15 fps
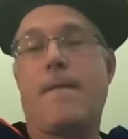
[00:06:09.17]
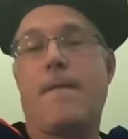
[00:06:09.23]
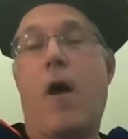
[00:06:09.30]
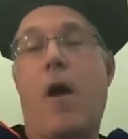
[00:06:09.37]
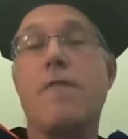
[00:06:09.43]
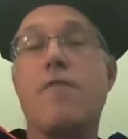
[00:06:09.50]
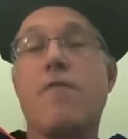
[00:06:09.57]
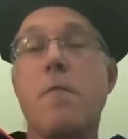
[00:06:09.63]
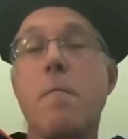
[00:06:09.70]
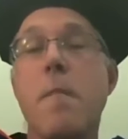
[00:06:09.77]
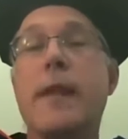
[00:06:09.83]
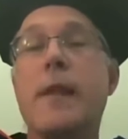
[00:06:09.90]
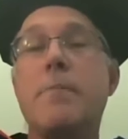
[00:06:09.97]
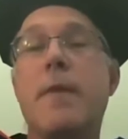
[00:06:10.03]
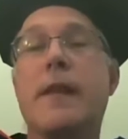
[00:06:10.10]
are for
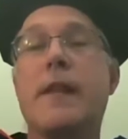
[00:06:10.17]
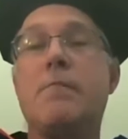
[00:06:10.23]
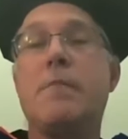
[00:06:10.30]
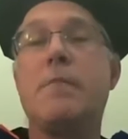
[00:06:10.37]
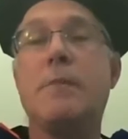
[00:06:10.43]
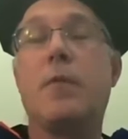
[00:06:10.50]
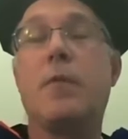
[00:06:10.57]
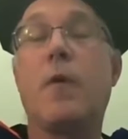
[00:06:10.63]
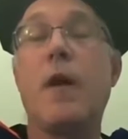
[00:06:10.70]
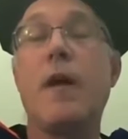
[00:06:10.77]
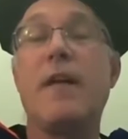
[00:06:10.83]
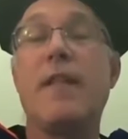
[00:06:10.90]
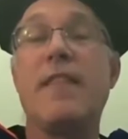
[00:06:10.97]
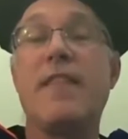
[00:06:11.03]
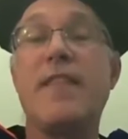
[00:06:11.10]
many, many people
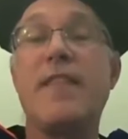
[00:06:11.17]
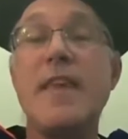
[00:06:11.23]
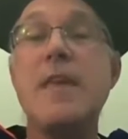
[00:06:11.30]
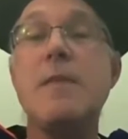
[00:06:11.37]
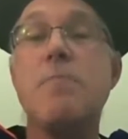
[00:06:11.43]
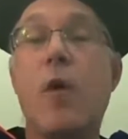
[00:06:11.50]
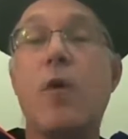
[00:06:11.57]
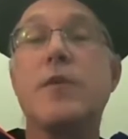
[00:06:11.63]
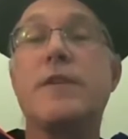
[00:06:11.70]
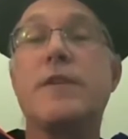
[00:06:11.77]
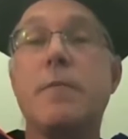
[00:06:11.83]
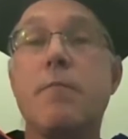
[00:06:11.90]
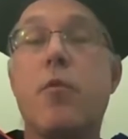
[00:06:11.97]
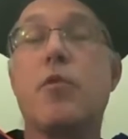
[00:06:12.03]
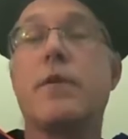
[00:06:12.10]
the most
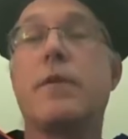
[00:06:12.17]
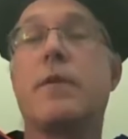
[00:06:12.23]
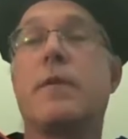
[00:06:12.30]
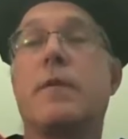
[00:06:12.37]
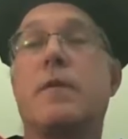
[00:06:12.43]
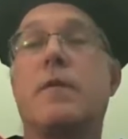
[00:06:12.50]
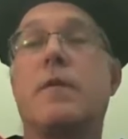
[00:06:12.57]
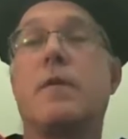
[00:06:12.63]
important